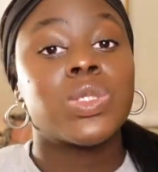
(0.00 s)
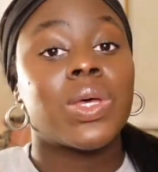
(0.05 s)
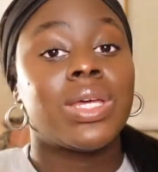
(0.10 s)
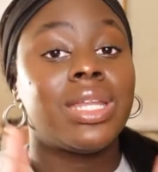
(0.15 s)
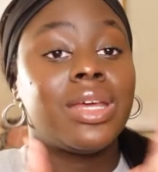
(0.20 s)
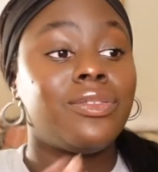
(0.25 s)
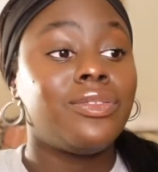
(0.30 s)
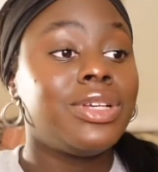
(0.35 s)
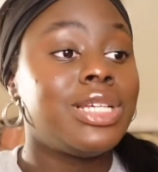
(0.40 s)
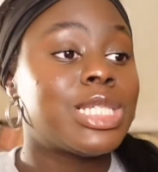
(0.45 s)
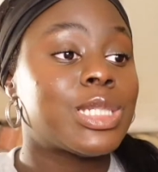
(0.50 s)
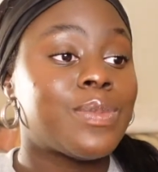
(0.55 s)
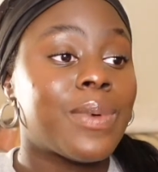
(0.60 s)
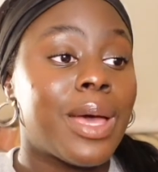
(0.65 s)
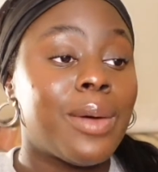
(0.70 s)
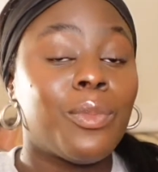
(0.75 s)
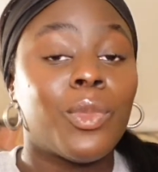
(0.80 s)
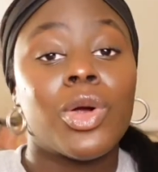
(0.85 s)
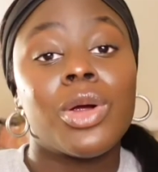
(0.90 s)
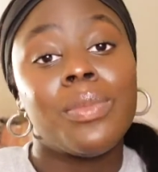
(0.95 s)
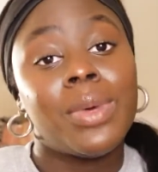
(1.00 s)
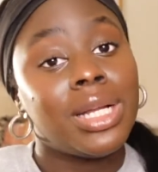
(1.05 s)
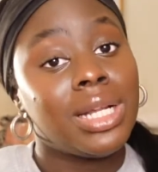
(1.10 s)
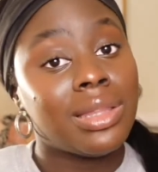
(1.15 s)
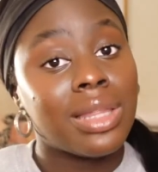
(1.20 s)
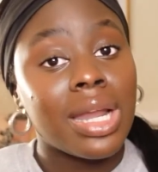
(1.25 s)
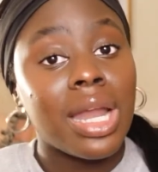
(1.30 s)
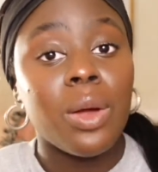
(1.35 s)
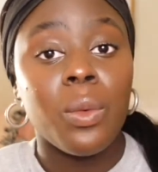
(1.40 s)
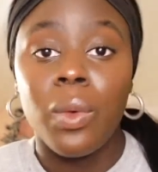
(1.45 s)
So I definitely spent more money
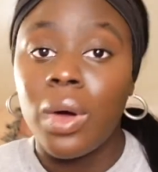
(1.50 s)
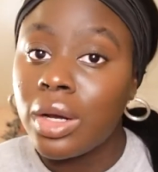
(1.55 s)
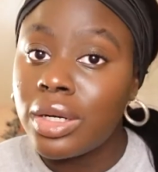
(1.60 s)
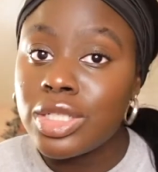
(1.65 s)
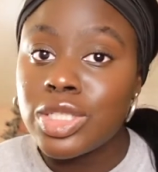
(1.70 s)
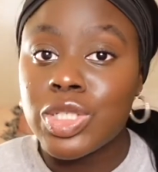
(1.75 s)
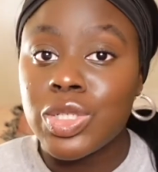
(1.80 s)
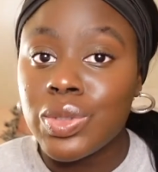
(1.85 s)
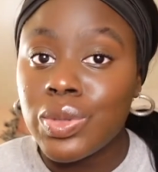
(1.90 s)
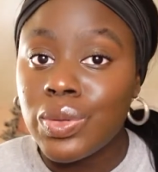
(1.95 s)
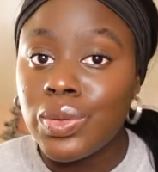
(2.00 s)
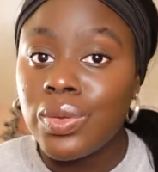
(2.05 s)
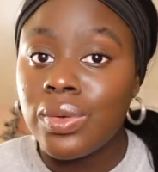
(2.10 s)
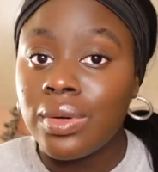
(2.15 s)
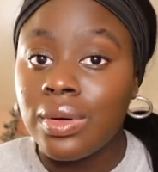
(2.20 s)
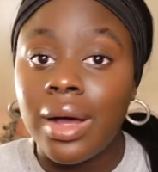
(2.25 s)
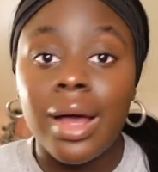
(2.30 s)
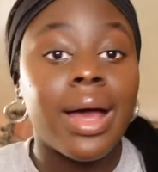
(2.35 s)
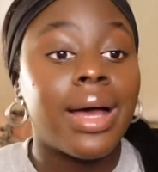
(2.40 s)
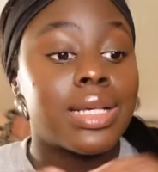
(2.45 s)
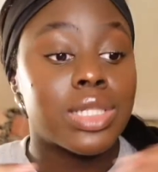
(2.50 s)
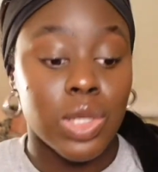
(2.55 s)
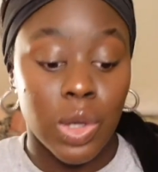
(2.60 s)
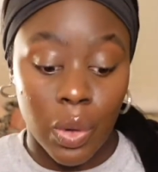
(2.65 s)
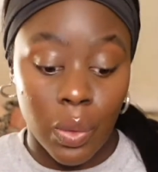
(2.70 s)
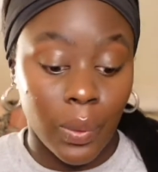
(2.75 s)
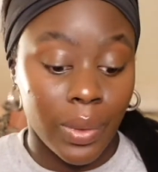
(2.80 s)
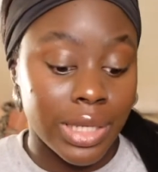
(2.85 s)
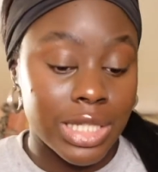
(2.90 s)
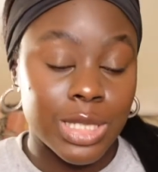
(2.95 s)
than I wanted to, as
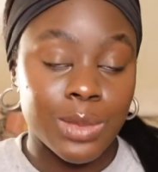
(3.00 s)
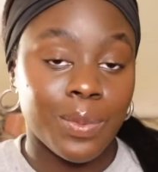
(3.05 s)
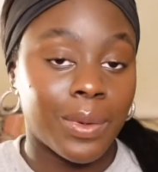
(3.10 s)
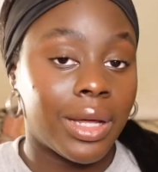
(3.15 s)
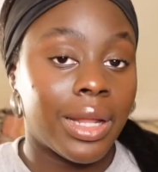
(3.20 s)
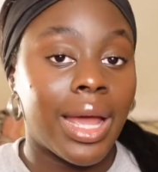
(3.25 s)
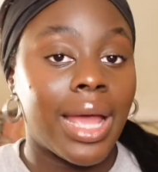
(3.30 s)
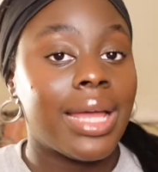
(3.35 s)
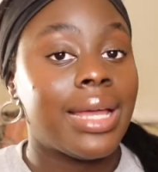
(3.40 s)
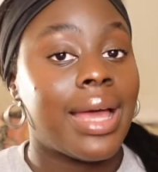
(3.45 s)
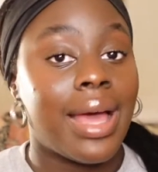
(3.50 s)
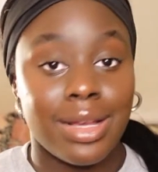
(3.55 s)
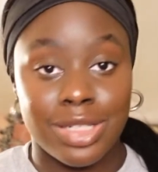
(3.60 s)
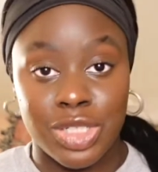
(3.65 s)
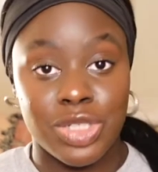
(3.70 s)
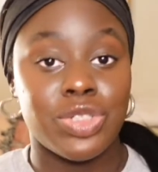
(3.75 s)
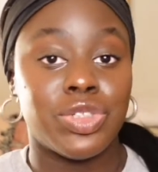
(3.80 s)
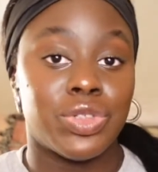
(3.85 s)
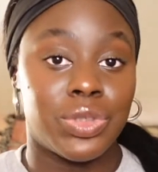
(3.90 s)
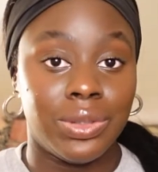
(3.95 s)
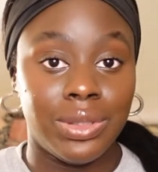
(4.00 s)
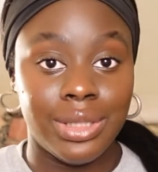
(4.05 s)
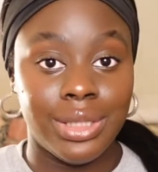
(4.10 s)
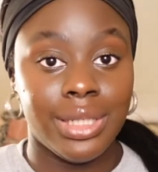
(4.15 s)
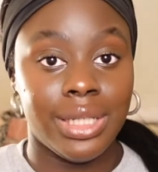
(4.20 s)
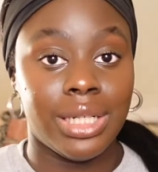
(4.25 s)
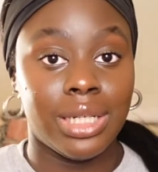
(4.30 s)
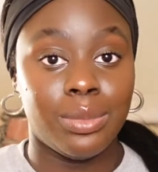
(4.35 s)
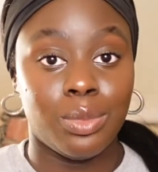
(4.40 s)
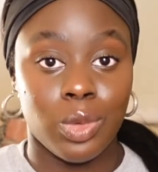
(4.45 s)
always, but I actually truly
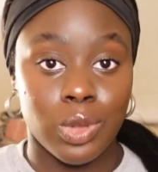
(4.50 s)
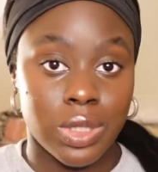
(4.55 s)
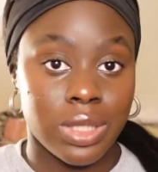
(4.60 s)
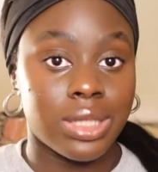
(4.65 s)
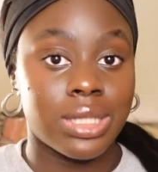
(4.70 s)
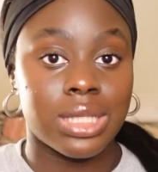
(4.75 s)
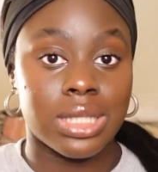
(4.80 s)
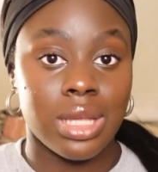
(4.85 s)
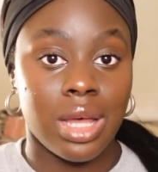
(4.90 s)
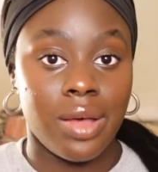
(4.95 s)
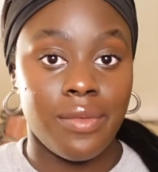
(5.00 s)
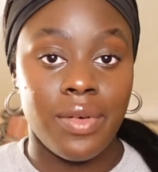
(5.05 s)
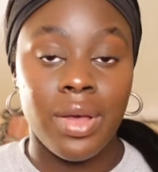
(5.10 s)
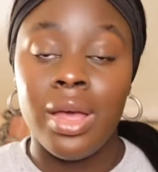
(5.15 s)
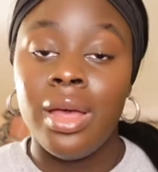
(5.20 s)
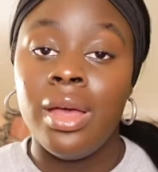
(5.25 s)
needed most of this stuff